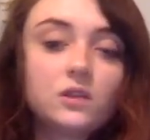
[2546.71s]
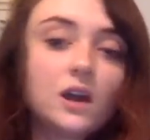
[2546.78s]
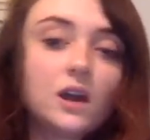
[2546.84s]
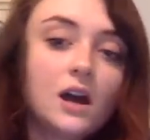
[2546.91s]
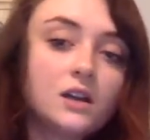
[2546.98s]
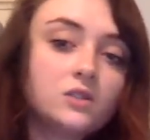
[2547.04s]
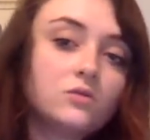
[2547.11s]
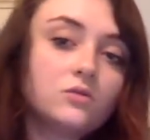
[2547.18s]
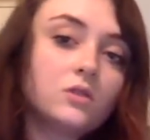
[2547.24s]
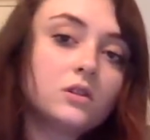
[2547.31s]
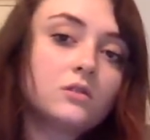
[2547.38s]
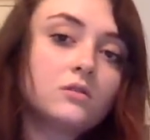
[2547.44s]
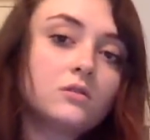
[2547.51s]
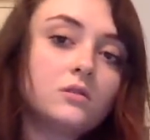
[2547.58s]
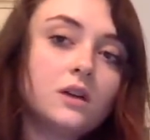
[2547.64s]
as
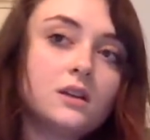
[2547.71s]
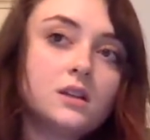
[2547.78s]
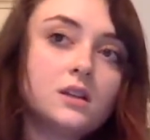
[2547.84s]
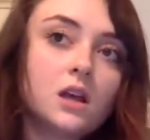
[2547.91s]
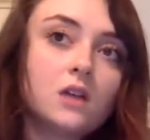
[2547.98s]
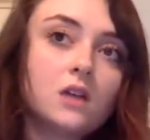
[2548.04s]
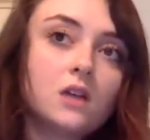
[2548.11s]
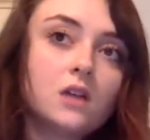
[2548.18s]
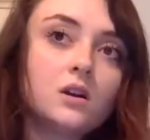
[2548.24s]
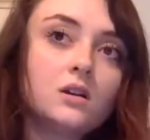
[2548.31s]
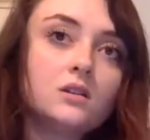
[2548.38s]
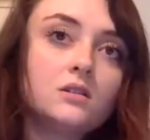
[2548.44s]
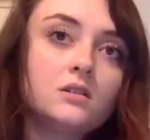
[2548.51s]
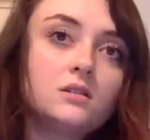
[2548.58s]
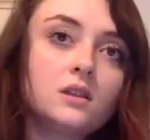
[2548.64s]
critical as I
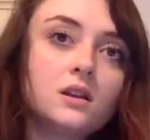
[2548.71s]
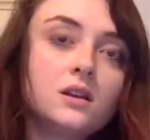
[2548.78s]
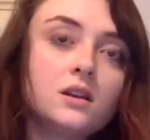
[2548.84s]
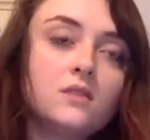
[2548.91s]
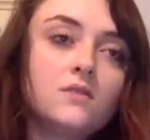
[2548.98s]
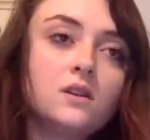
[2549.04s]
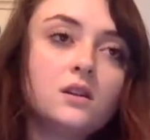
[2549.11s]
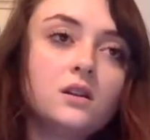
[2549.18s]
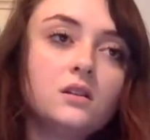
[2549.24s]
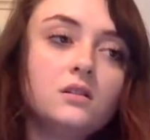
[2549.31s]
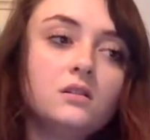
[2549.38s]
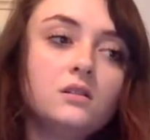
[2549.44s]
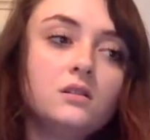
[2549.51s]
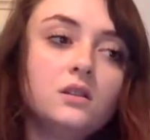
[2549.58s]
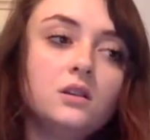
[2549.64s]
was, like even a
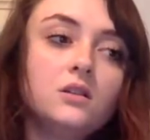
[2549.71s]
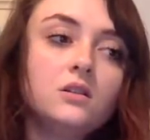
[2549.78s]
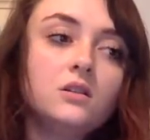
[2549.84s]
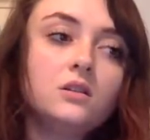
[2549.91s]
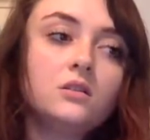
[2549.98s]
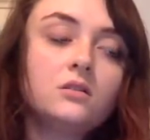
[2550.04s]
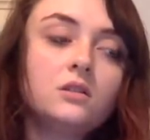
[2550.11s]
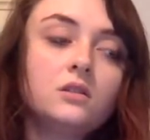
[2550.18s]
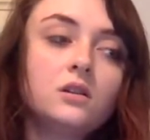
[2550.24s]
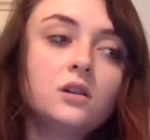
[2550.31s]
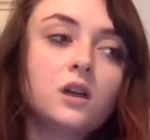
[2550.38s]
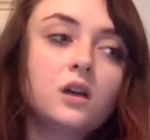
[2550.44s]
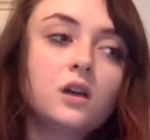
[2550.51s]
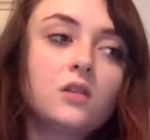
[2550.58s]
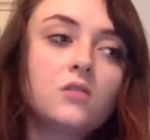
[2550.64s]
year
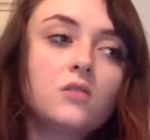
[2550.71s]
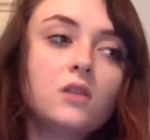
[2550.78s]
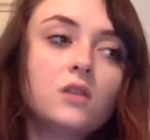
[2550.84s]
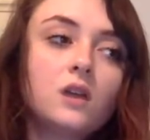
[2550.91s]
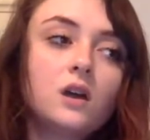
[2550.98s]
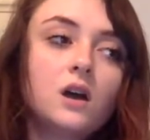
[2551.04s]
ago,